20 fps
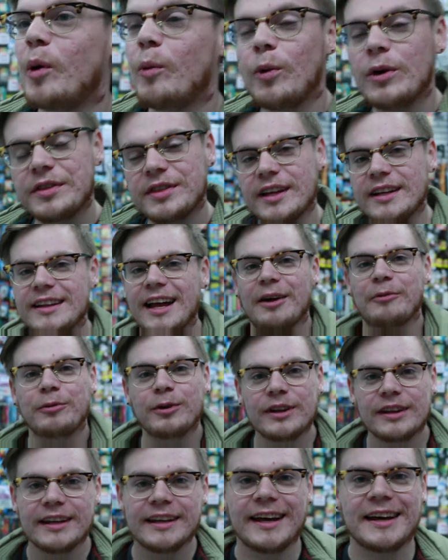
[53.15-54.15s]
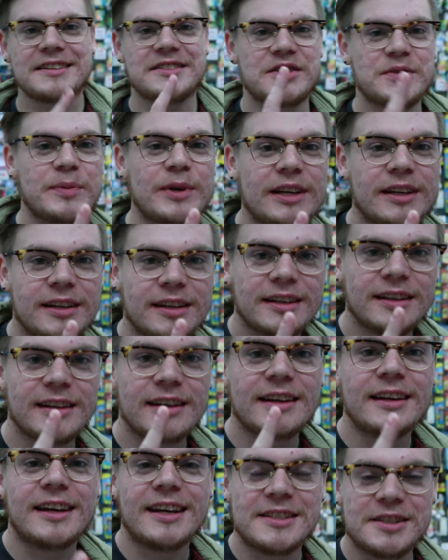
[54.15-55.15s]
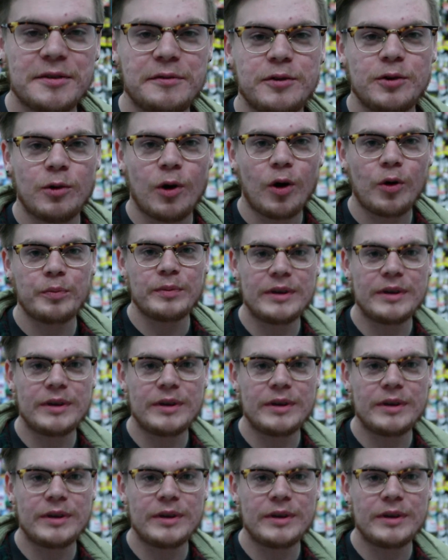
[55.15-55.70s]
But one thing that really gets to me is if you owe